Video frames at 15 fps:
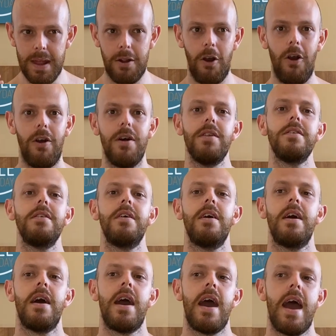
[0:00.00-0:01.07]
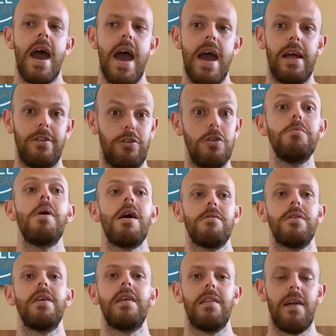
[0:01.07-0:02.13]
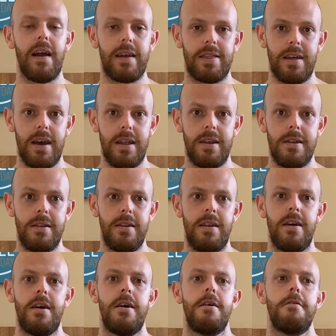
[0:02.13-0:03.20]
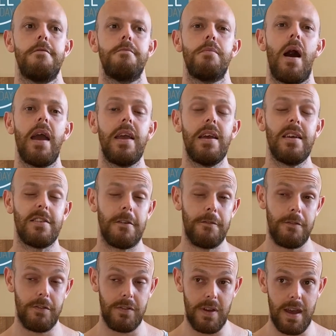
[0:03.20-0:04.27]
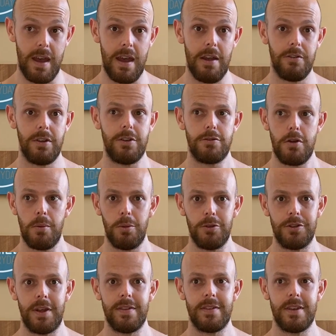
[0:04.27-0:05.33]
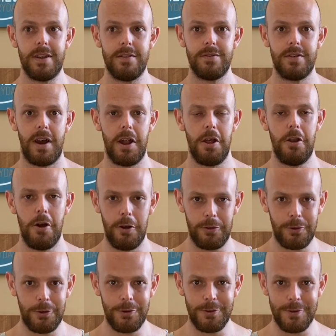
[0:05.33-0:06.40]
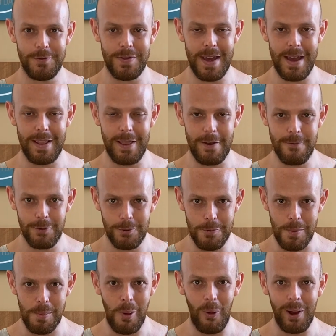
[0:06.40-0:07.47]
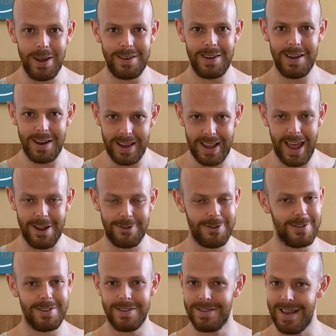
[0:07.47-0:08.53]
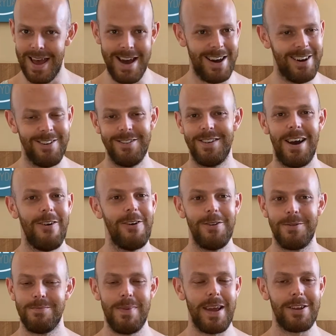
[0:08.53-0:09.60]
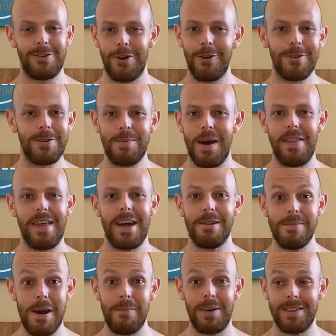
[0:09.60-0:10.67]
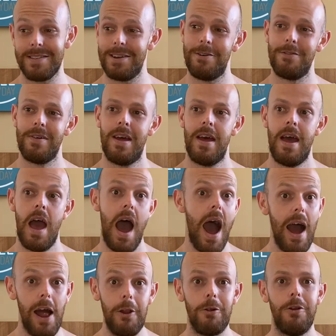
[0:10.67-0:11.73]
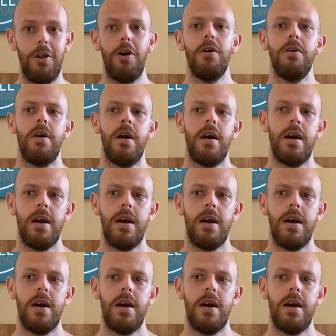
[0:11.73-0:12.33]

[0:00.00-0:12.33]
hot. And you might really like that. My ears are very treble sensitive. I don't know, it's because if they're like super pointy and it catches the sound, I always make jokes about that about myself. I don't know,